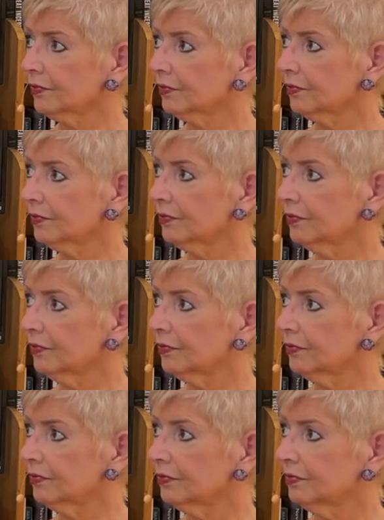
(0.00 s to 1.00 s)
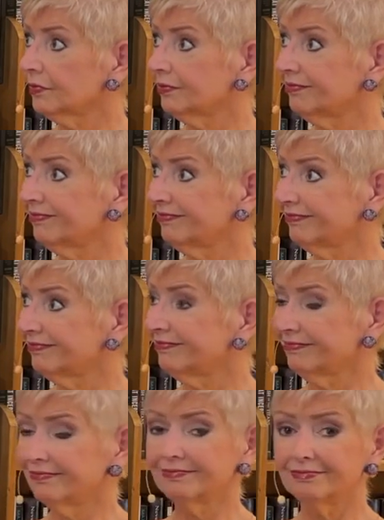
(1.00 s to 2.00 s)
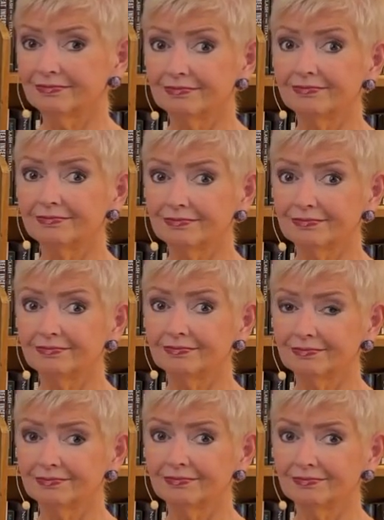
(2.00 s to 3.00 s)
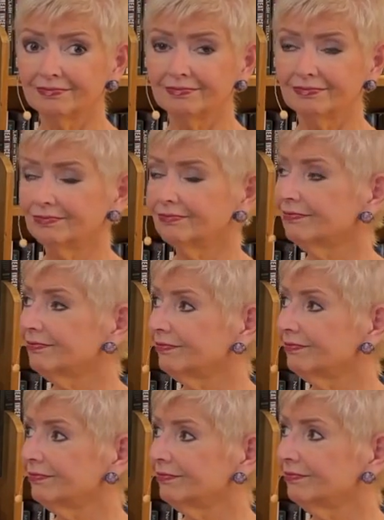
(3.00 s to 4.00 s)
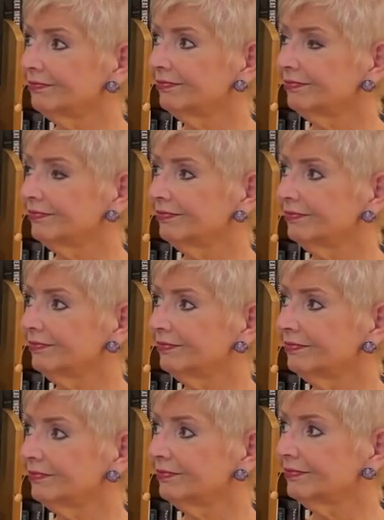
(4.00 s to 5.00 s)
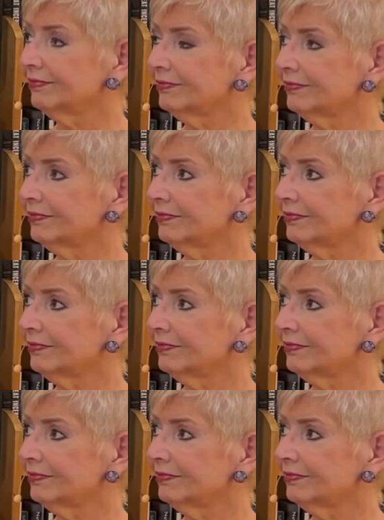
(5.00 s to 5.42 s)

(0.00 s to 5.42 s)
(silent)